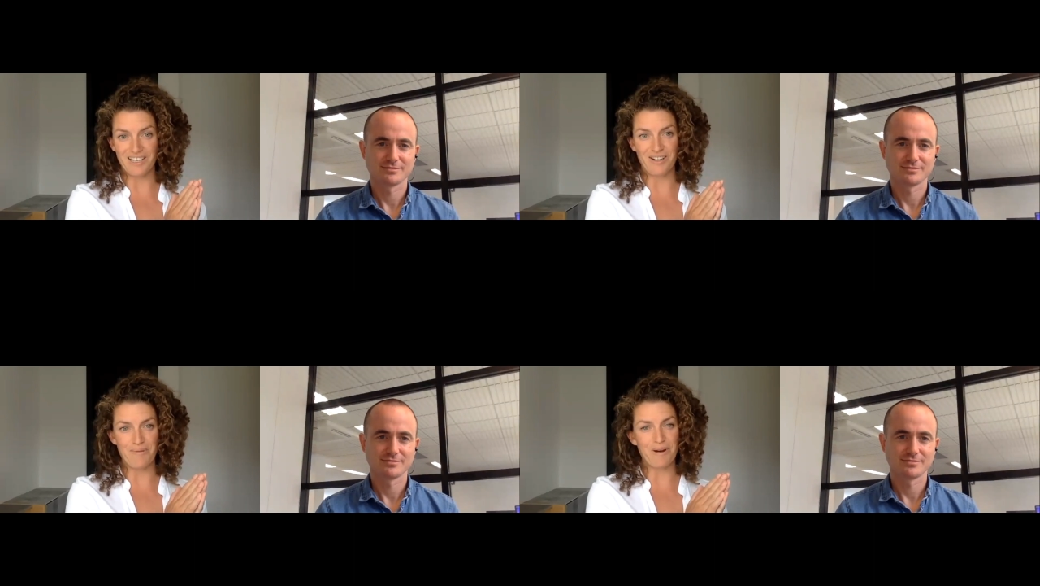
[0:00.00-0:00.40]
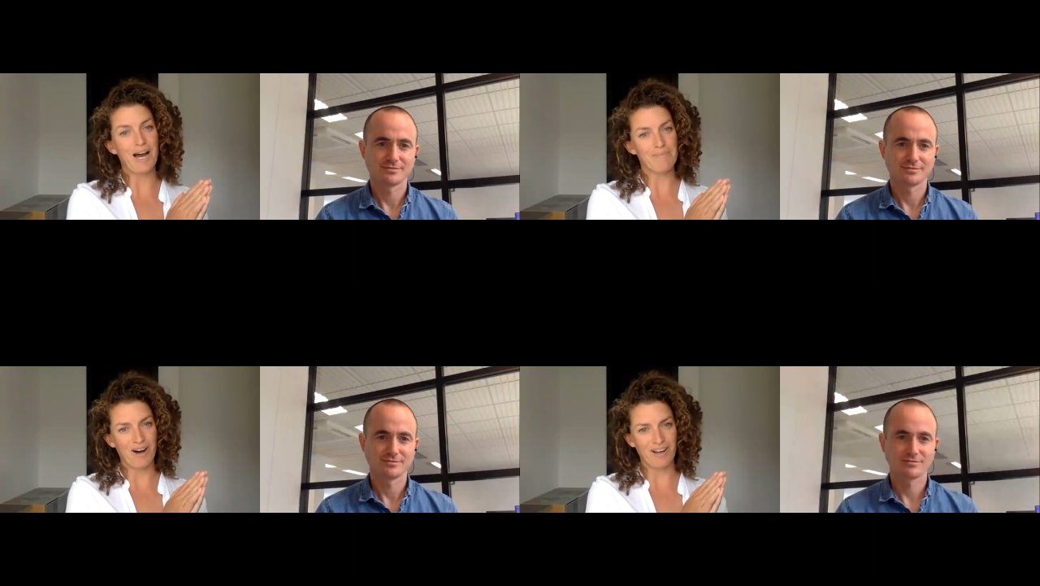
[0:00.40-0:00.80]
Speaker 1: You know, we
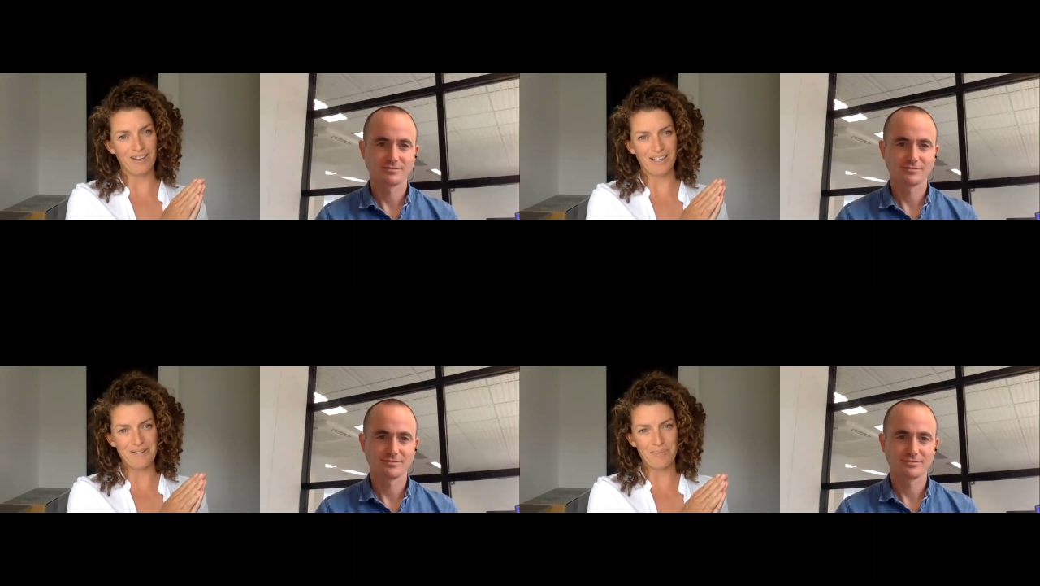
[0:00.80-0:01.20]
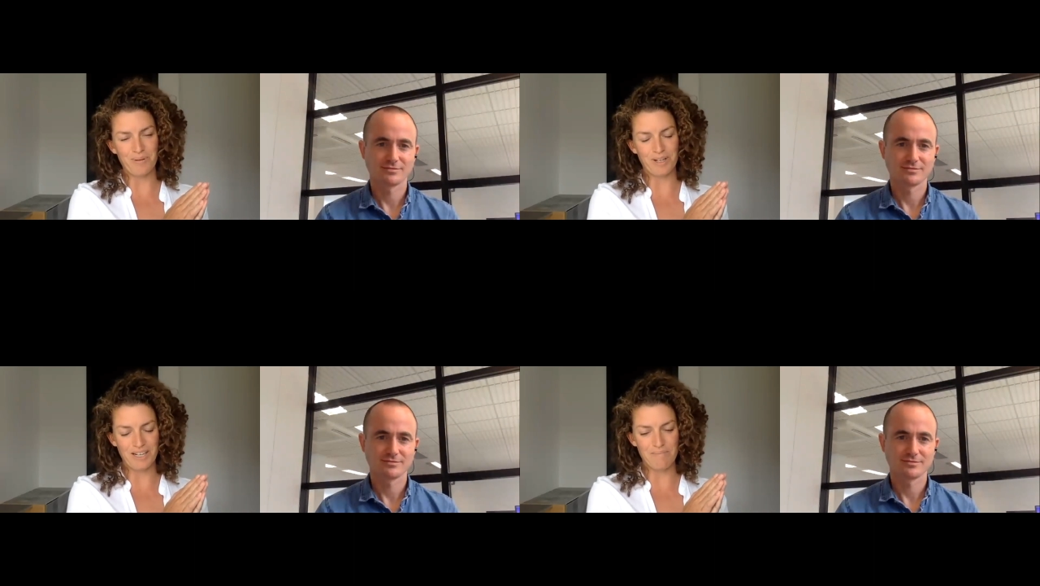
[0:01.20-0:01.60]
are behind the eight
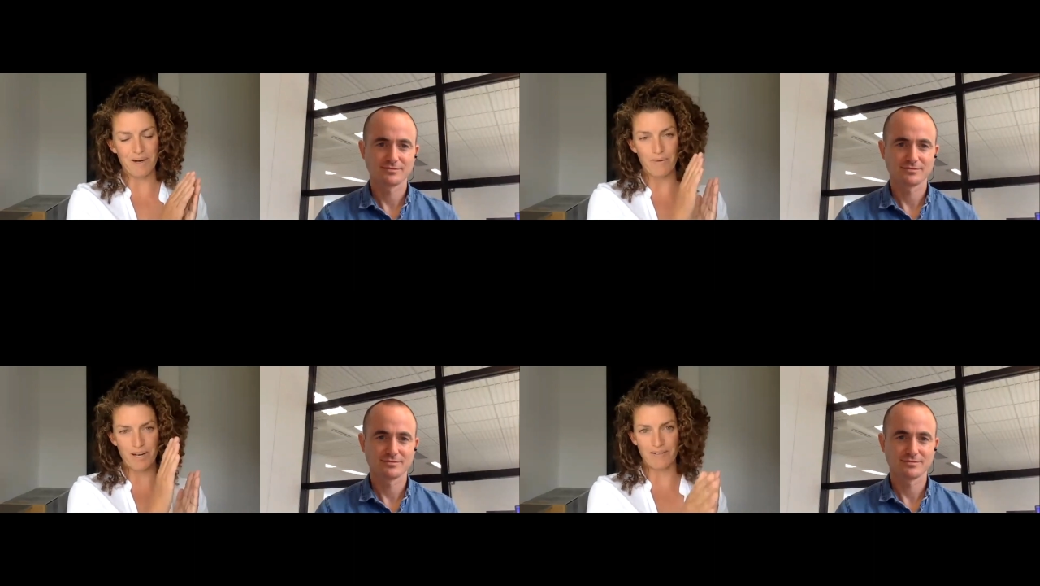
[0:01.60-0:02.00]
ball here, but we